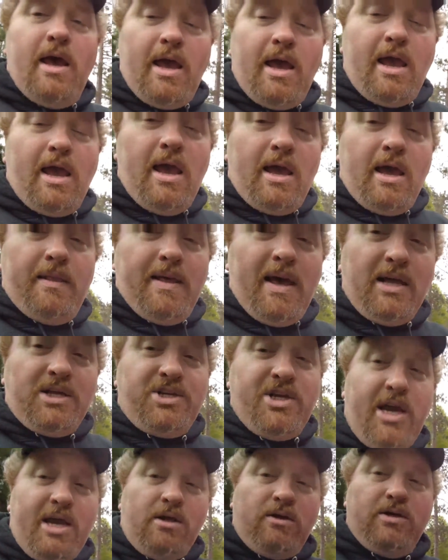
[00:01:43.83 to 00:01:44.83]
And that
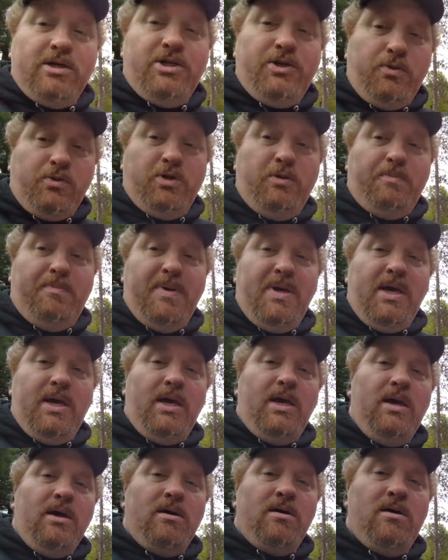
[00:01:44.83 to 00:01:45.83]
challenge would
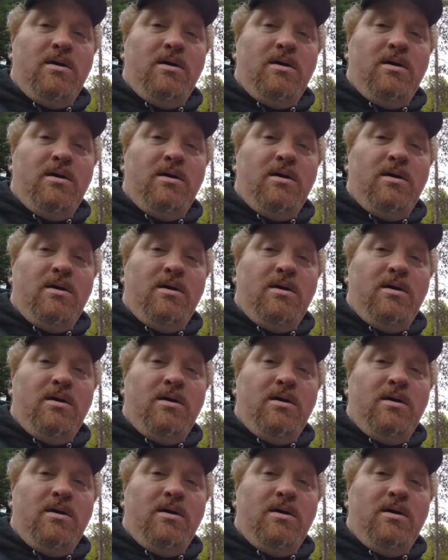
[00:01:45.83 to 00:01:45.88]
be